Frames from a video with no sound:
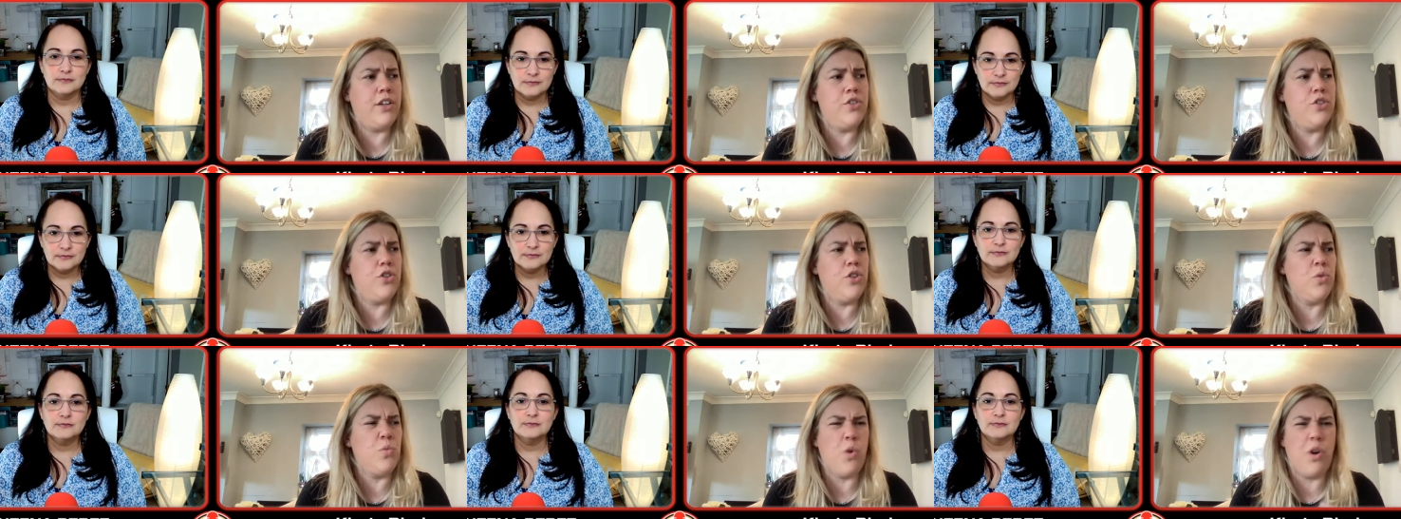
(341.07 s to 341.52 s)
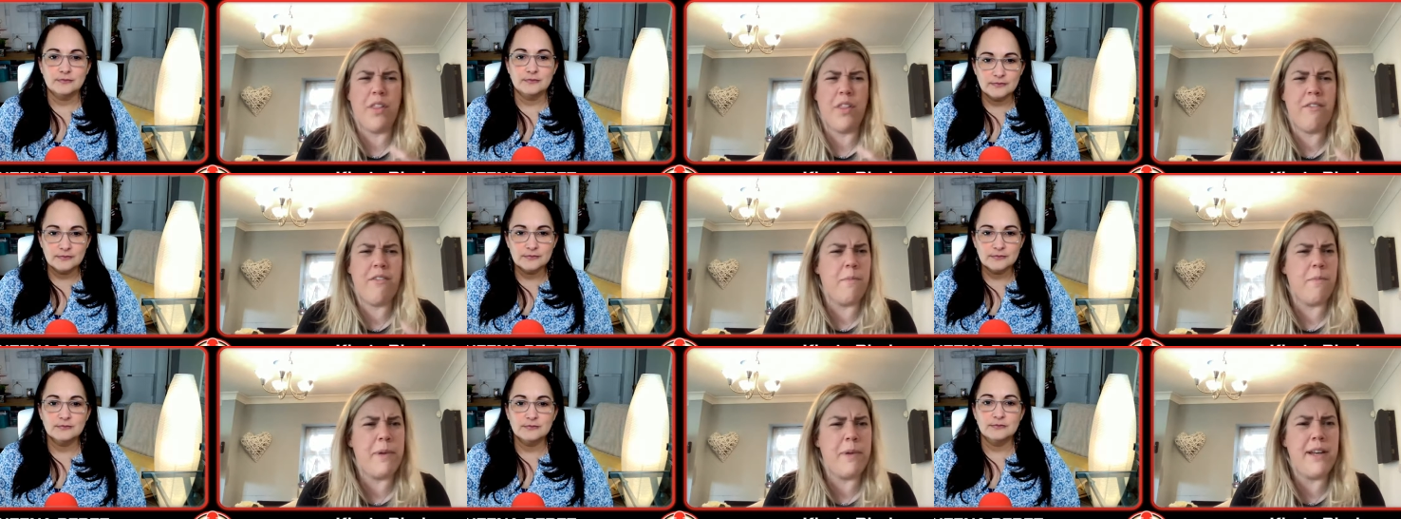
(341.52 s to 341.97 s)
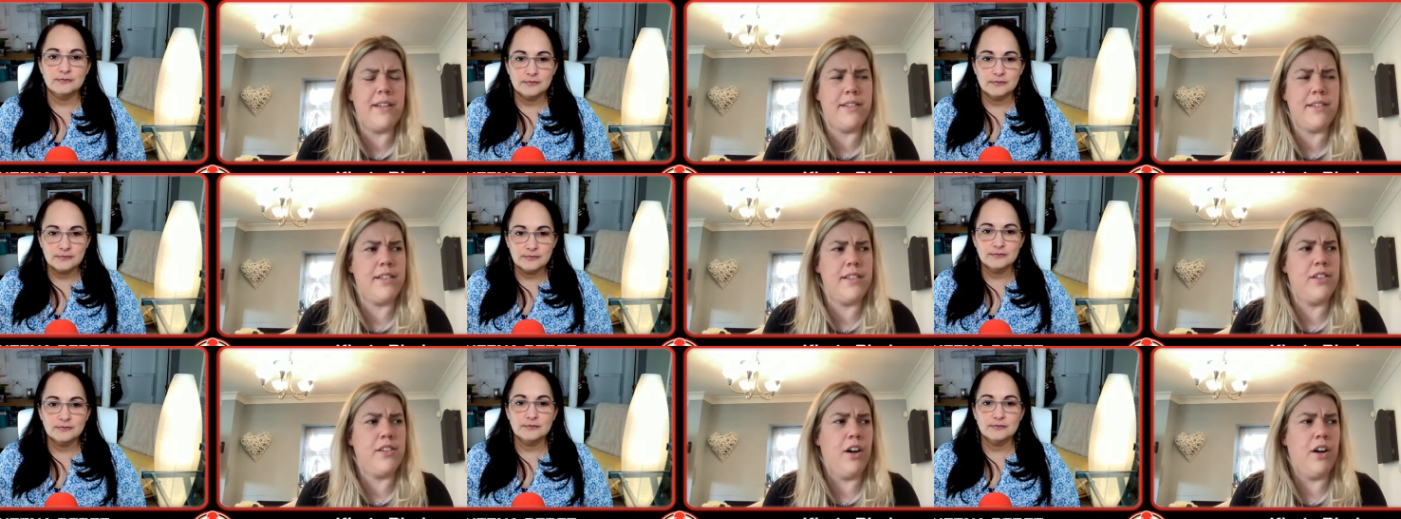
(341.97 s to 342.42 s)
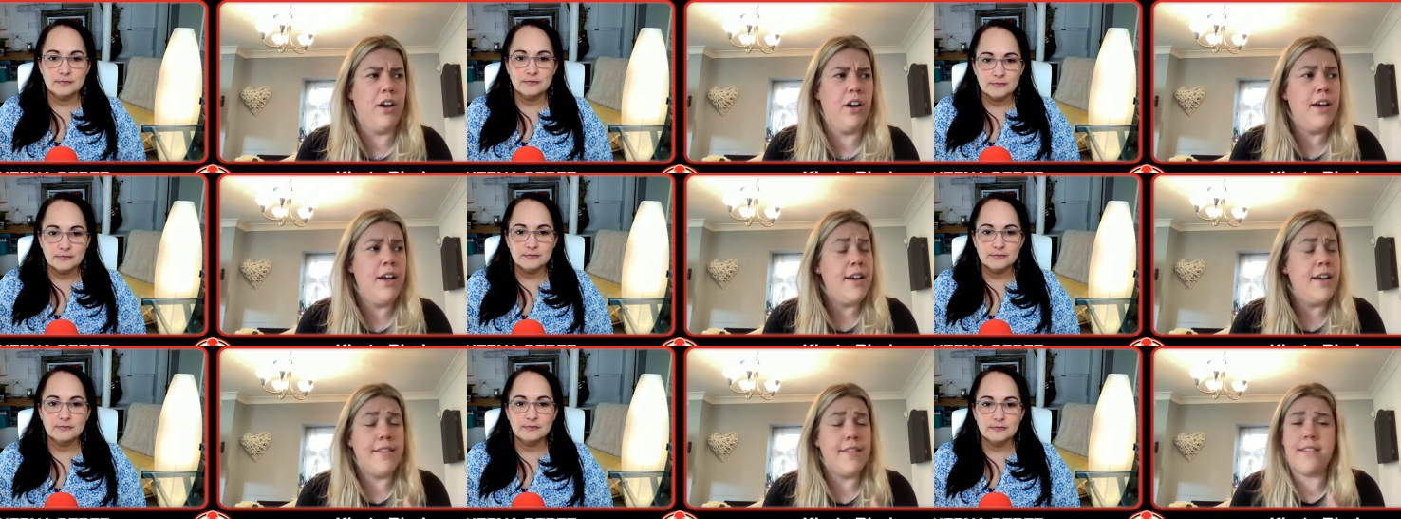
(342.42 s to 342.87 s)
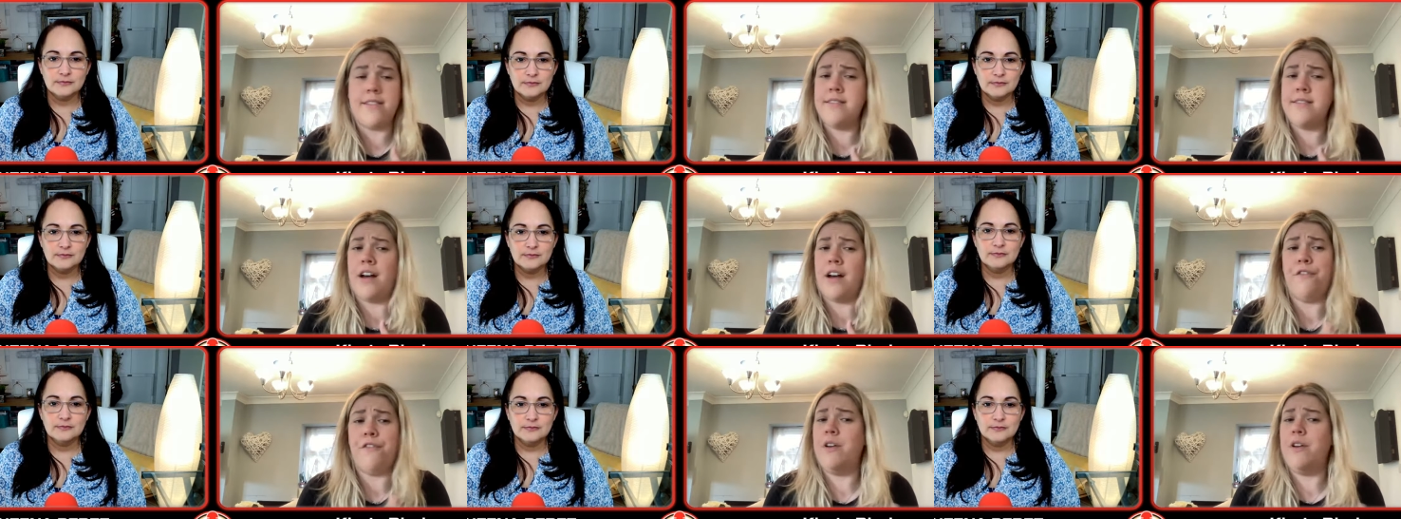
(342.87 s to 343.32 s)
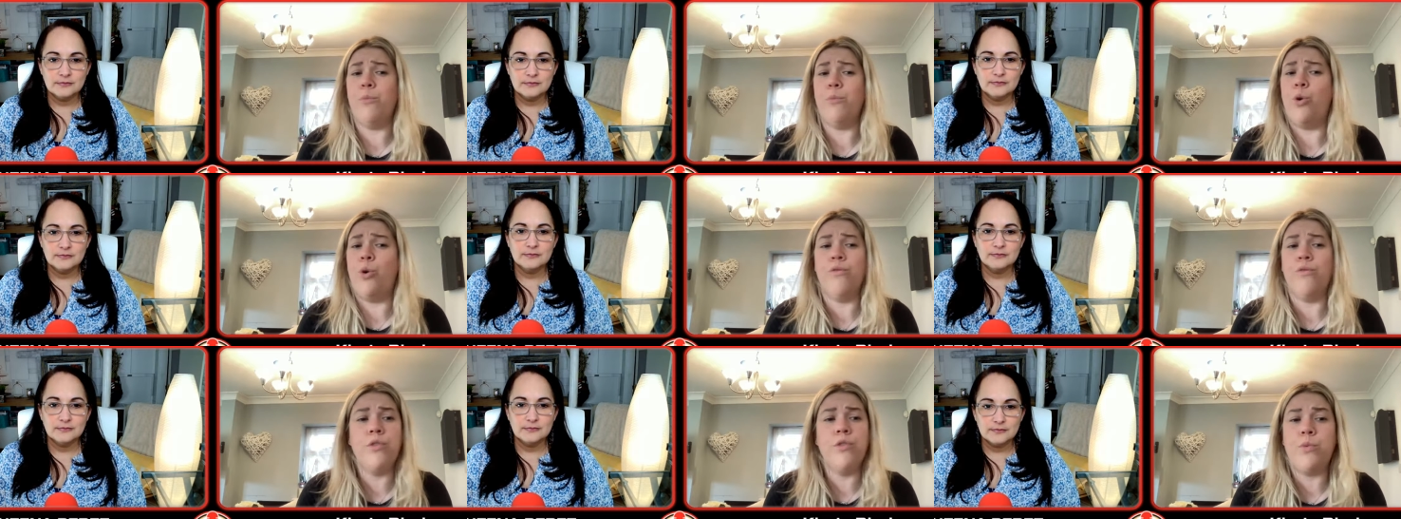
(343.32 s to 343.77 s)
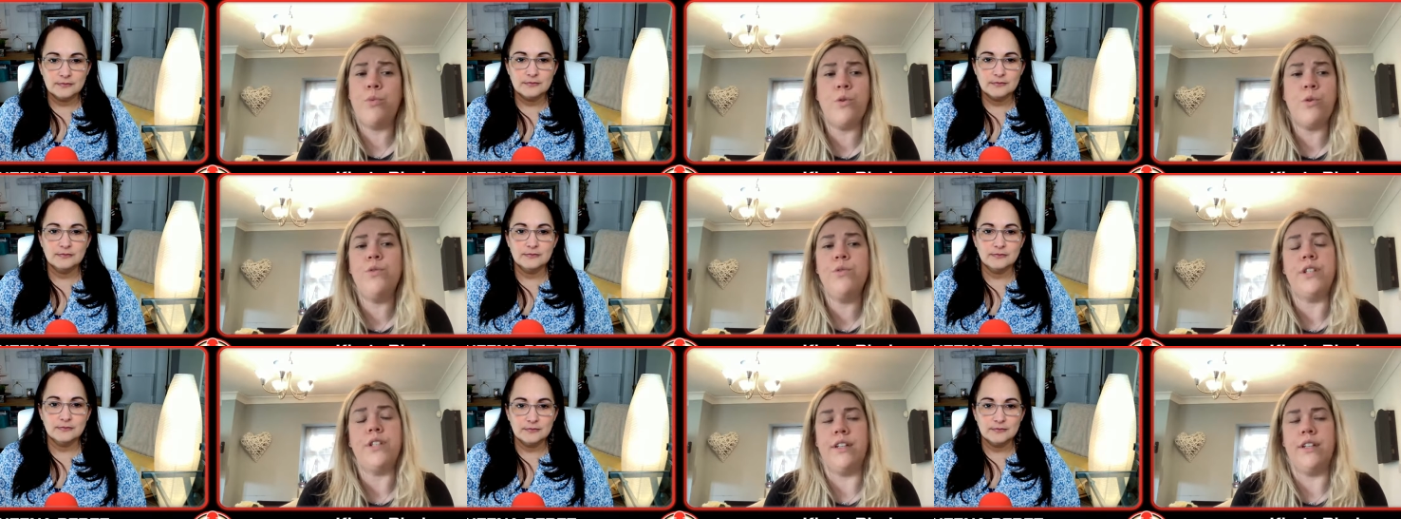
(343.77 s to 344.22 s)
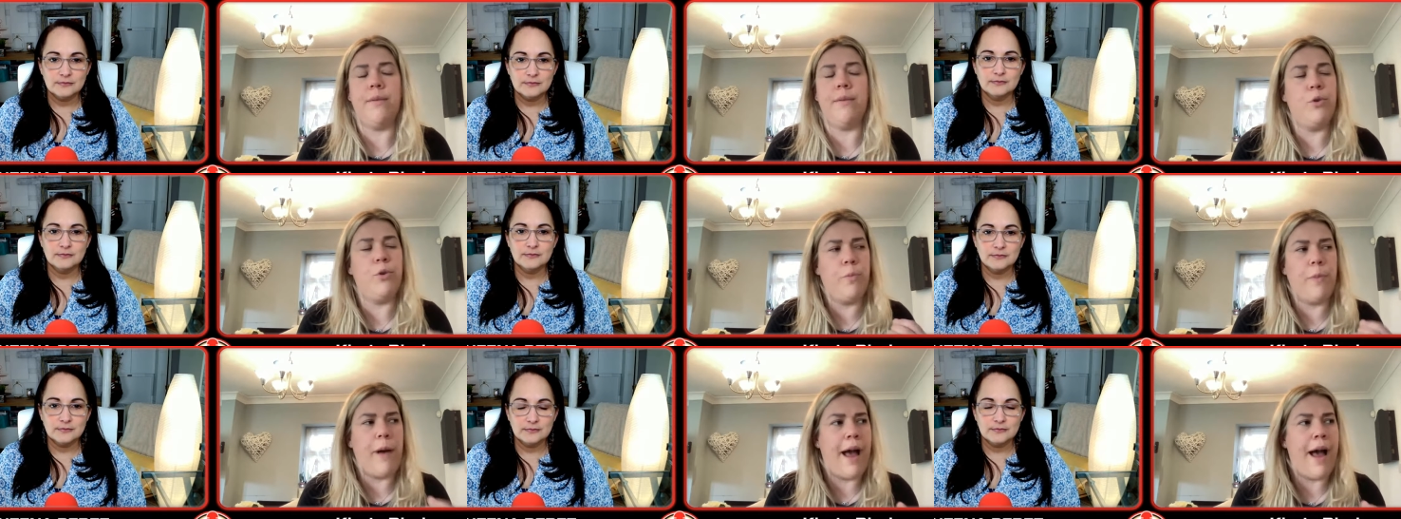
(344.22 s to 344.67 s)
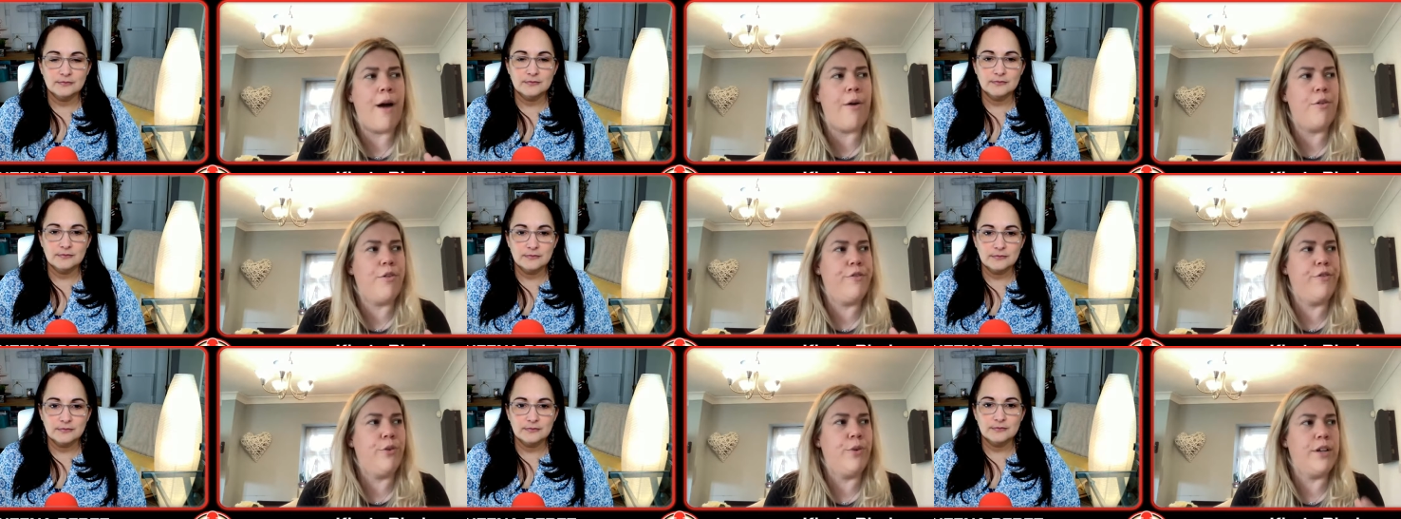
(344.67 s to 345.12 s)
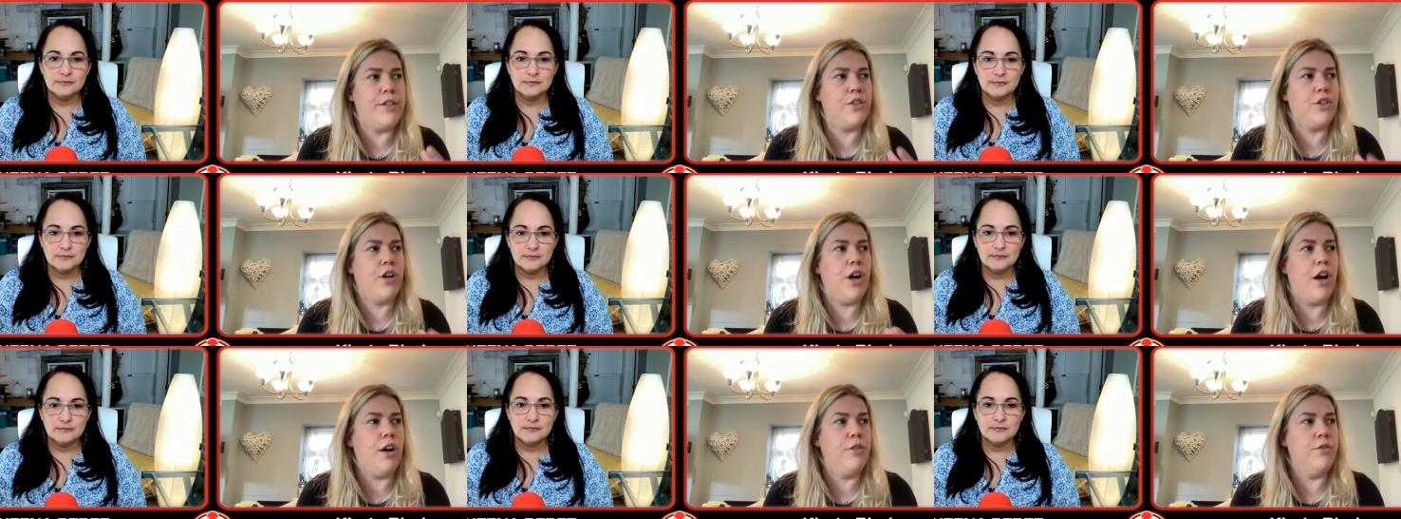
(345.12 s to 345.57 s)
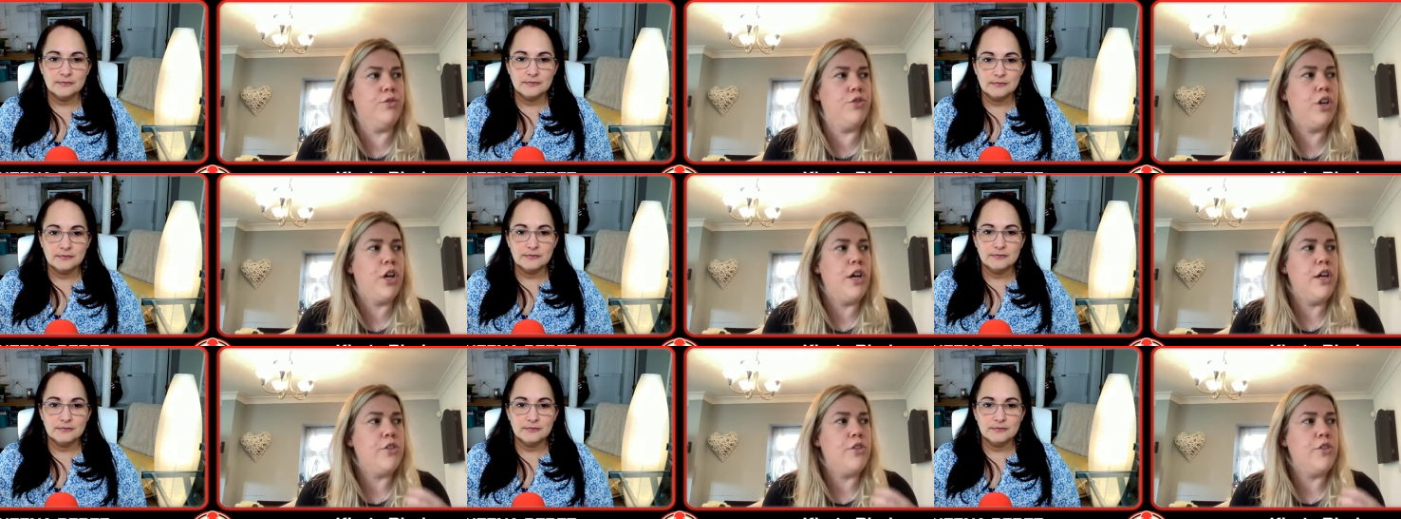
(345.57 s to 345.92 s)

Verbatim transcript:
Speaker 1: can do, what their abilities are, there's nothing more rewarding and more powerful as a coach